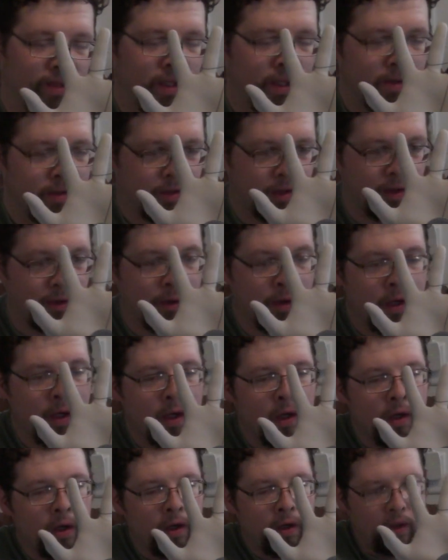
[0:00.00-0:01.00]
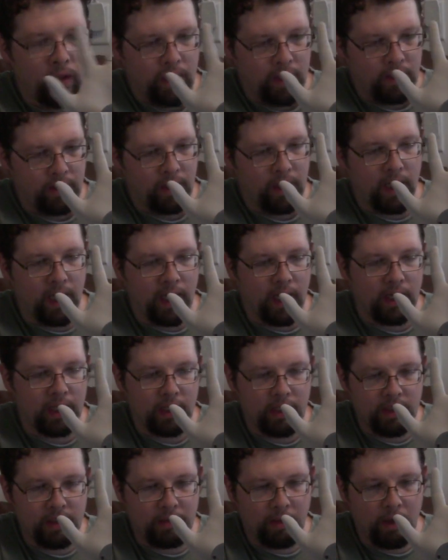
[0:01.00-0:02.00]
So,
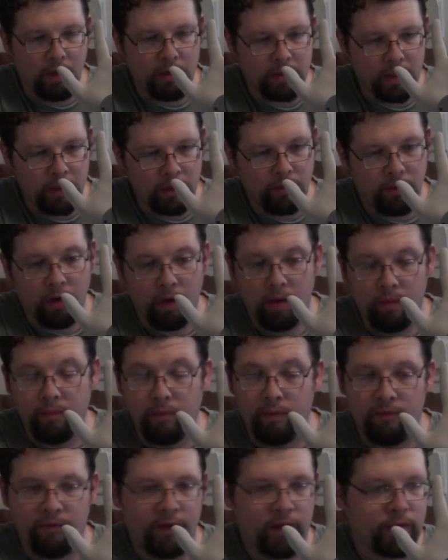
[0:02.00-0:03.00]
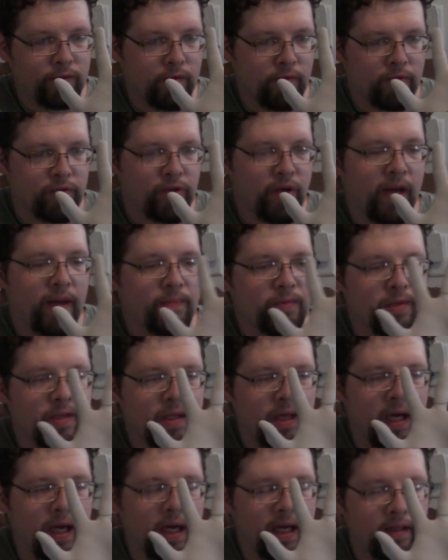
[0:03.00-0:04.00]
it goes on your arm with Velcro straps.
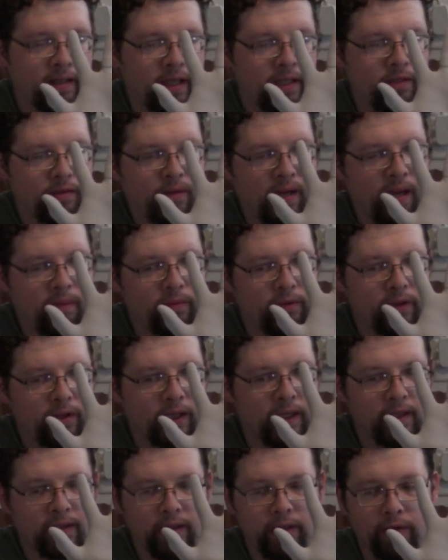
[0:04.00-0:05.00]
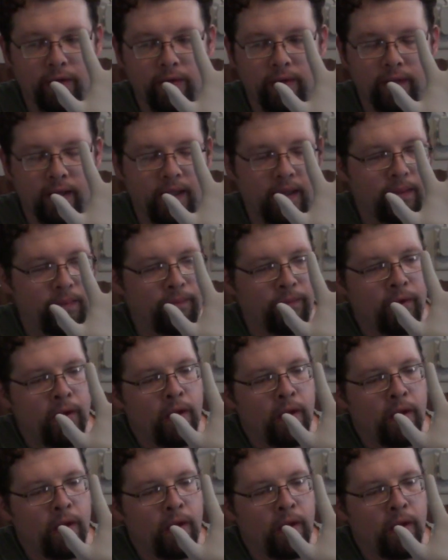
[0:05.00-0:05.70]
They do come with like little